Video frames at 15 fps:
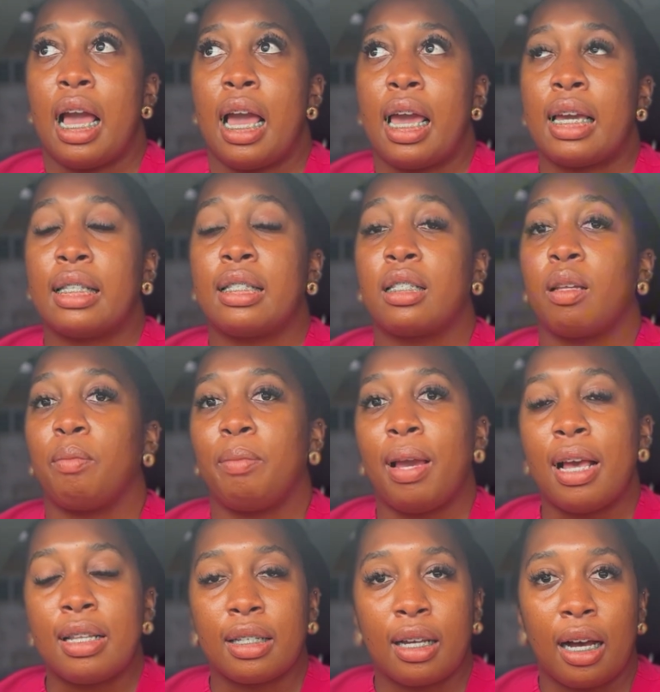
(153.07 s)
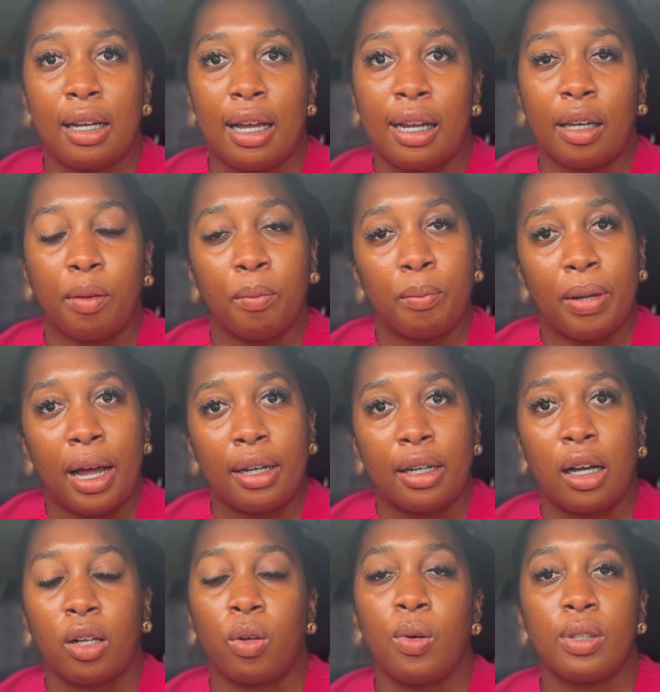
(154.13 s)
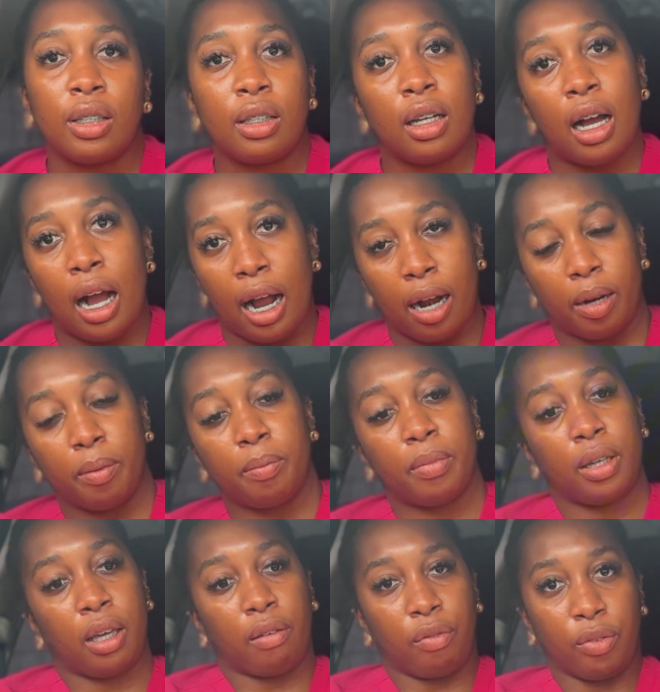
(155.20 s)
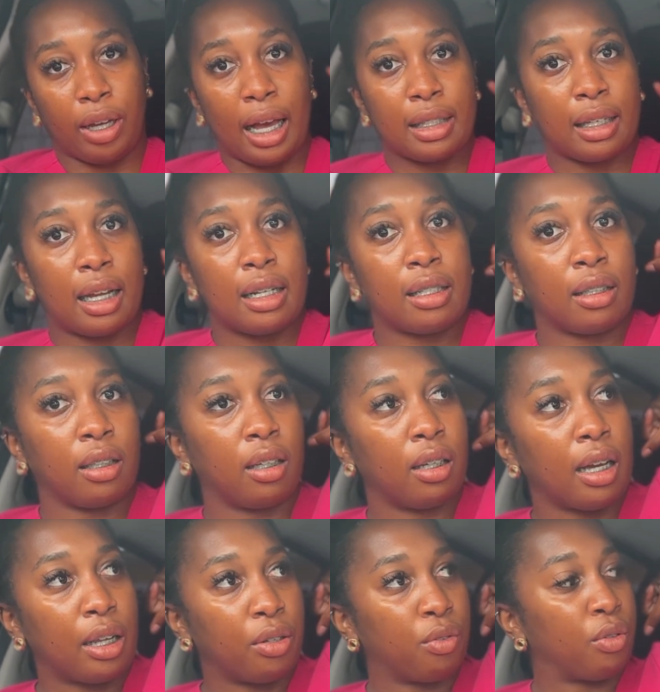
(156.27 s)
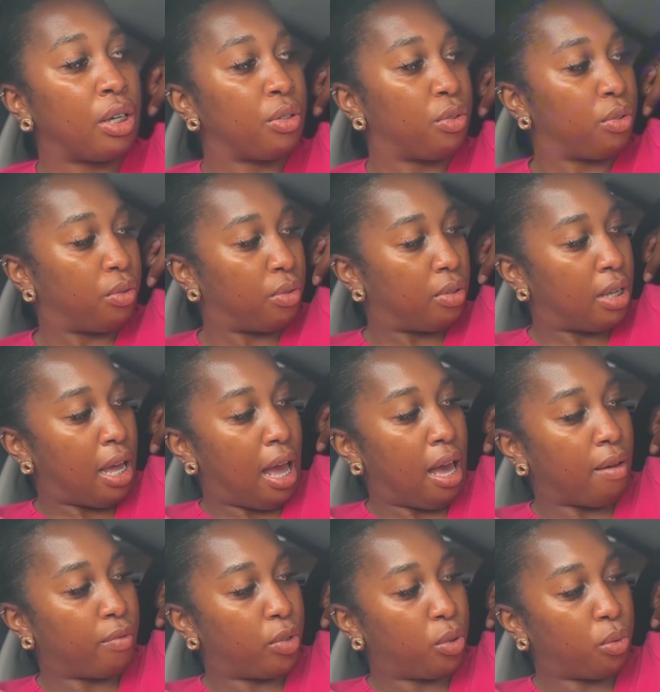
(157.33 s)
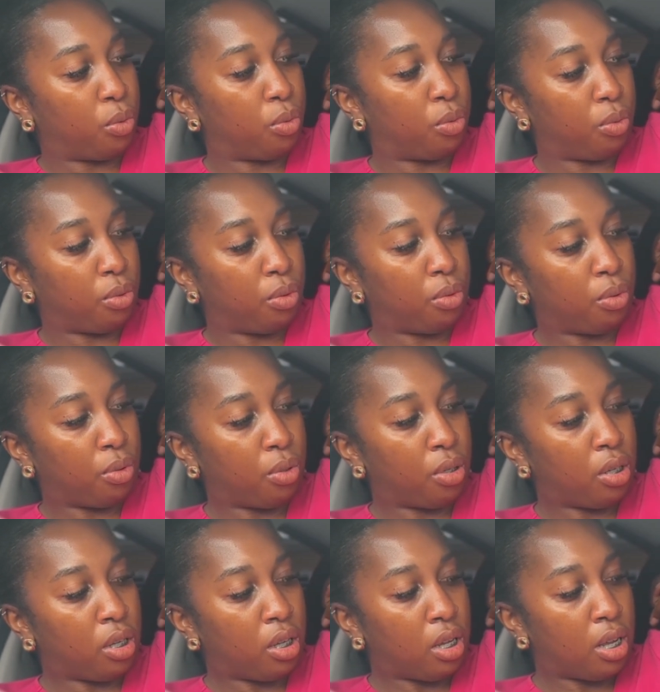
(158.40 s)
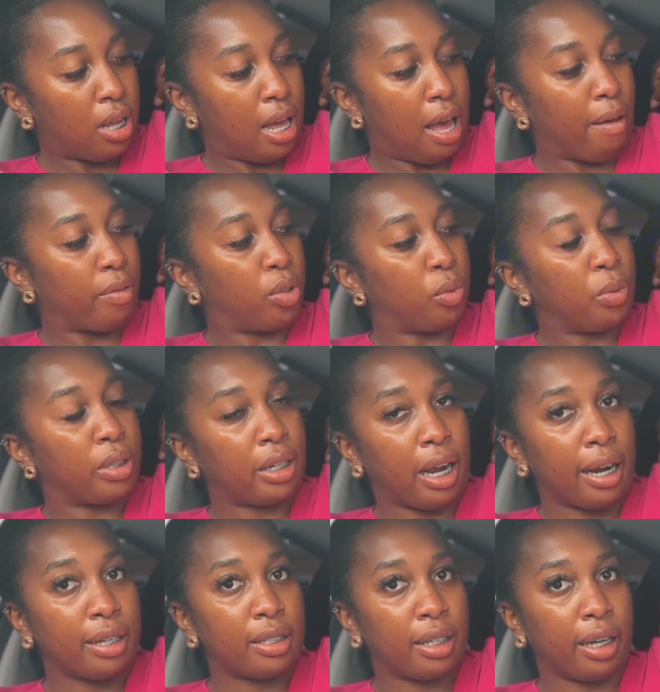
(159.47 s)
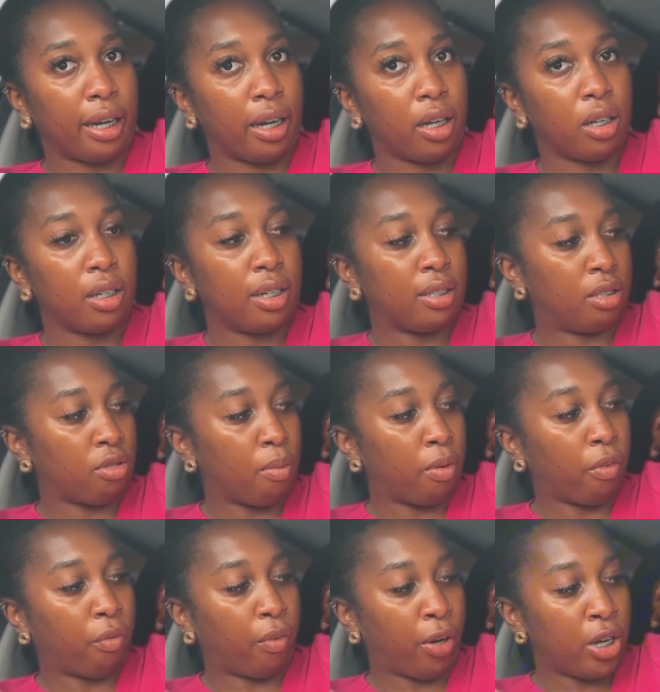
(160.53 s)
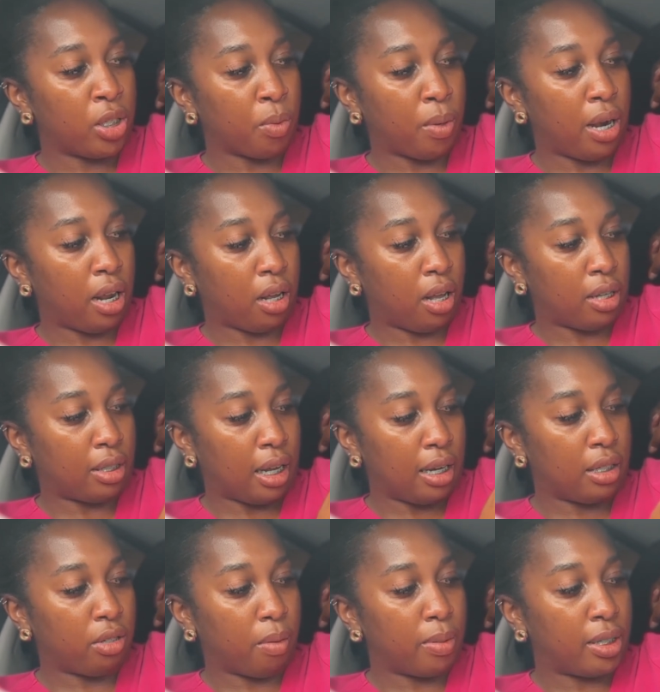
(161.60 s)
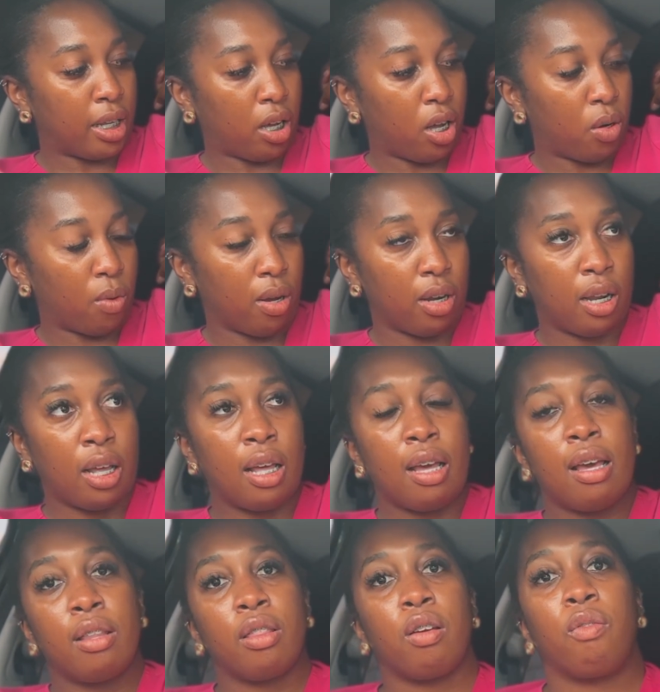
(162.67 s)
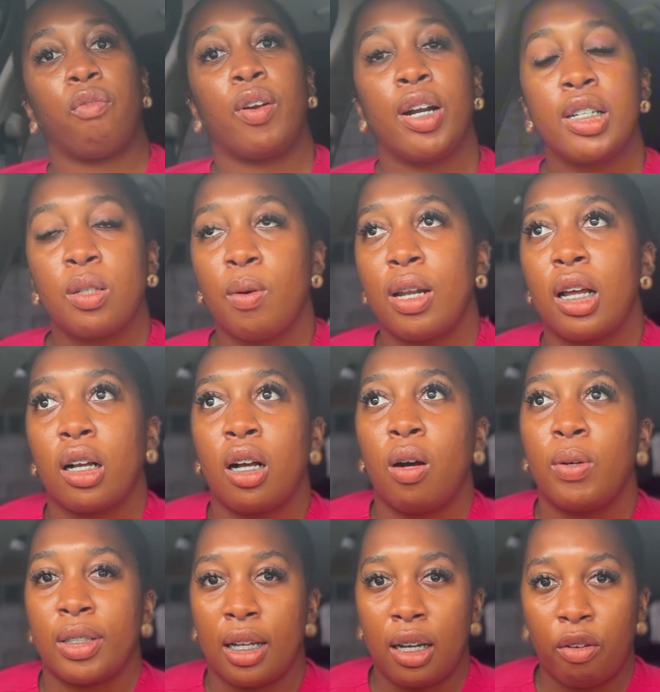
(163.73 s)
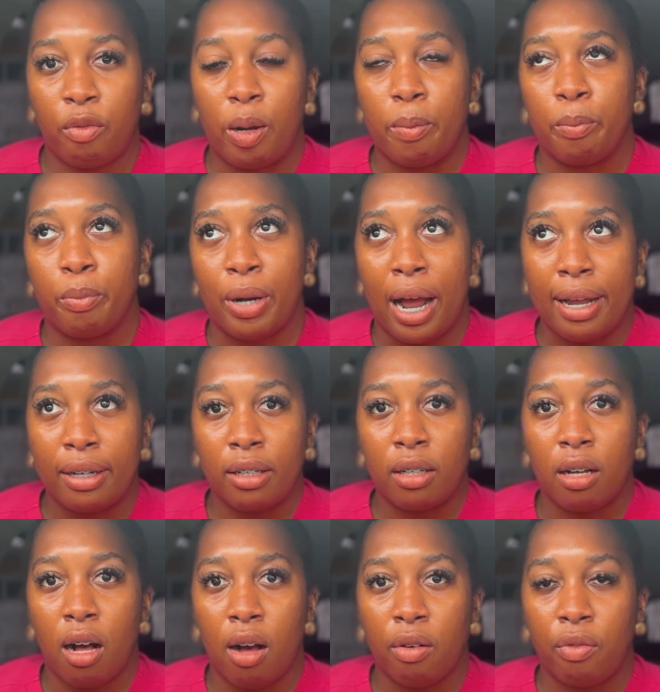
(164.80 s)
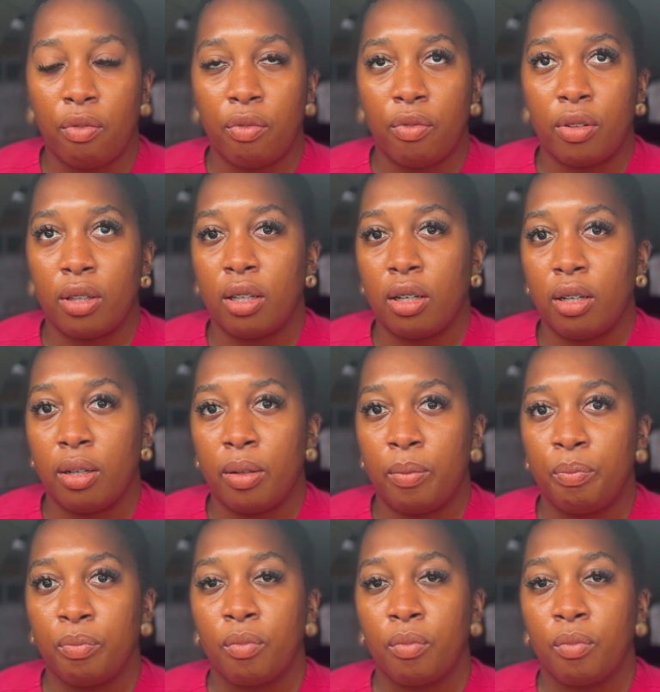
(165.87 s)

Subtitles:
it's basically an implant that goes in the arm. If you guys can see, I don't know, I have two scars here. This is from the first one I got and this is from the second one. The first one I got was a different brand of the